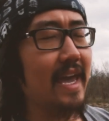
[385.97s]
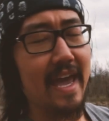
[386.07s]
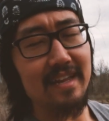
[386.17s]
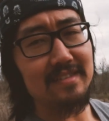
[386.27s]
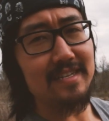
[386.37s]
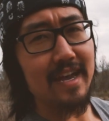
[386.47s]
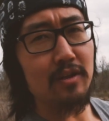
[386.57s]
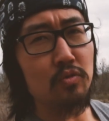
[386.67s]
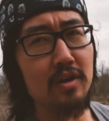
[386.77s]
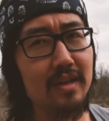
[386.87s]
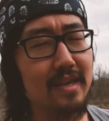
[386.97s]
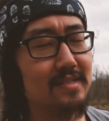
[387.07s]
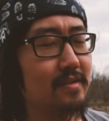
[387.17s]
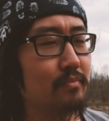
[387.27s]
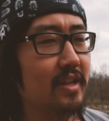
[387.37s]
handstand work and
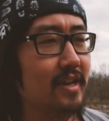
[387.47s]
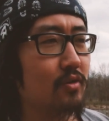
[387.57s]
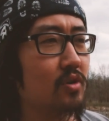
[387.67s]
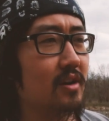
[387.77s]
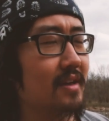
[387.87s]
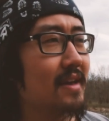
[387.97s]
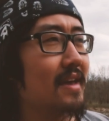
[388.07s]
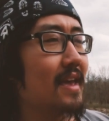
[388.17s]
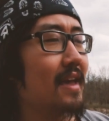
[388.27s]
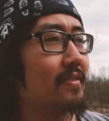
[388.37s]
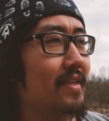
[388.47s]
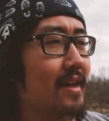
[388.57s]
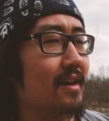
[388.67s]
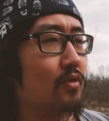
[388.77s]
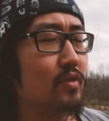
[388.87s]
some plank work, and
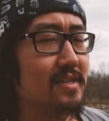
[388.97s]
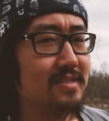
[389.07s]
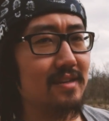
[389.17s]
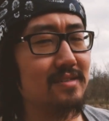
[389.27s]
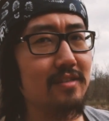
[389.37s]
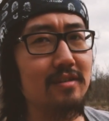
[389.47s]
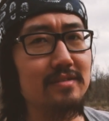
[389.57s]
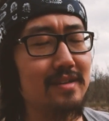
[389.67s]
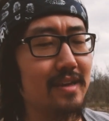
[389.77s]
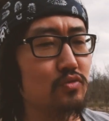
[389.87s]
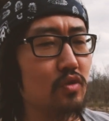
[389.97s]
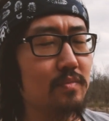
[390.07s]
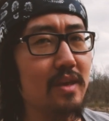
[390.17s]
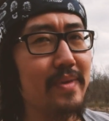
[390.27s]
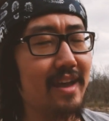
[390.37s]
then Wednesdays and Thursdays we'll
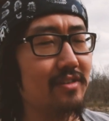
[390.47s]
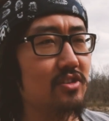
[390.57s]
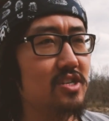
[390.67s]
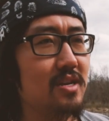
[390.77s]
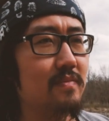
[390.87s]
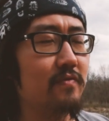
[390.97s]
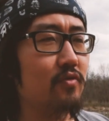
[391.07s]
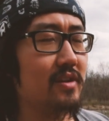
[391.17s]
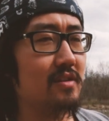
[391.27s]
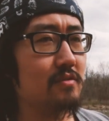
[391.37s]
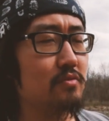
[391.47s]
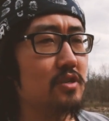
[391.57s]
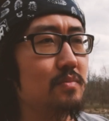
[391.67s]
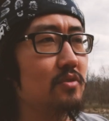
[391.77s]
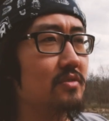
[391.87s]
be back in the gym for another
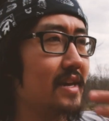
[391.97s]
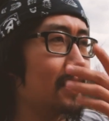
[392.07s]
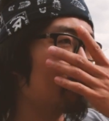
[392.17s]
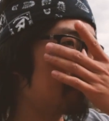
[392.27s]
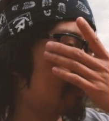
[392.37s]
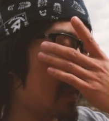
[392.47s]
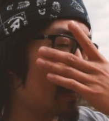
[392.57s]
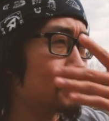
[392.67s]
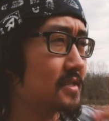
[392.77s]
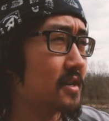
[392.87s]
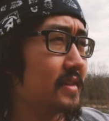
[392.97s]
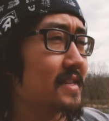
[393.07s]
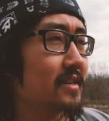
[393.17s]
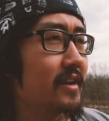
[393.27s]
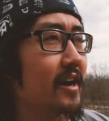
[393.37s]
push-pull day. And so
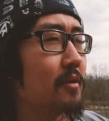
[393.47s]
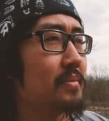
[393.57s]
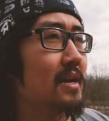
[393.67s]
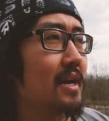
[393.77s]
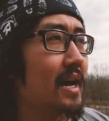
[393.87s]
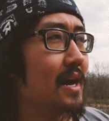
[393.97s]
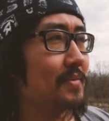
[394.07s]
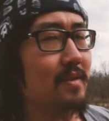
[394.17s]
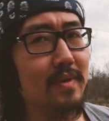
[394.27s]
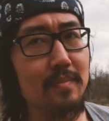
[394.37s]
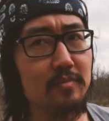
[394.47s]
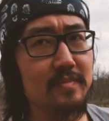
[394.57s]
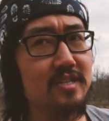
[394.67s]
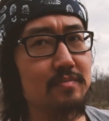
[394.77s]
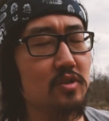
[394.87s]
that's going to help keep my
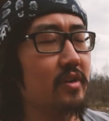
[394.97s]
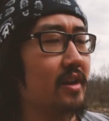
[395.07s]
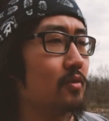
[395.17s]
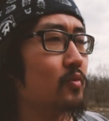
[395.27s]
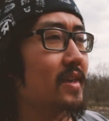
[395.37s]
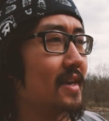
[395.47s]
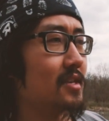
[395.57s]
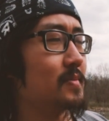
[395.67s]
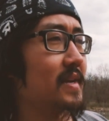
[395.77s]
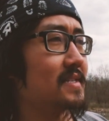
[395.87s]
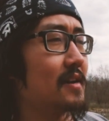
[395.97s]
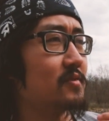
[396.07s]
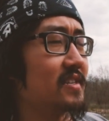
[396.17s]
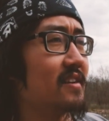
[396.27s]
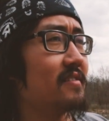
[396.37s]
momentum going on the weekends, because that
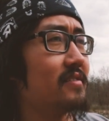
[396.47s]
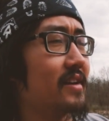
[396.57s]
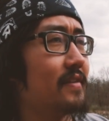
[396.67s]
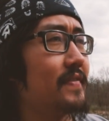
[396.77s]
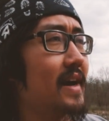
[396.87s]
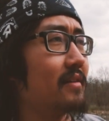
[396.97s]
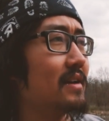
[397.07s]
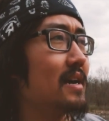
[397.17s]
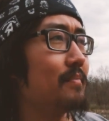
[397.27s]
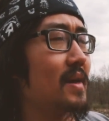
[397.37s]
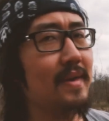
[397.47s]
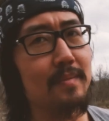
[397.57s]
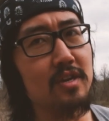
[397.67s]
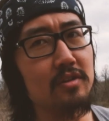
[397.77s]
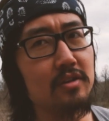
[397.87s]
was another thing I found. Maybe I'd
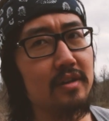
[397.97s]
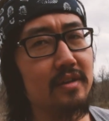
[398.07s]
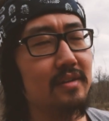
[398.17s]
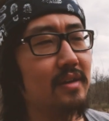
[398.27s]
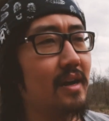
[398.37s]
be good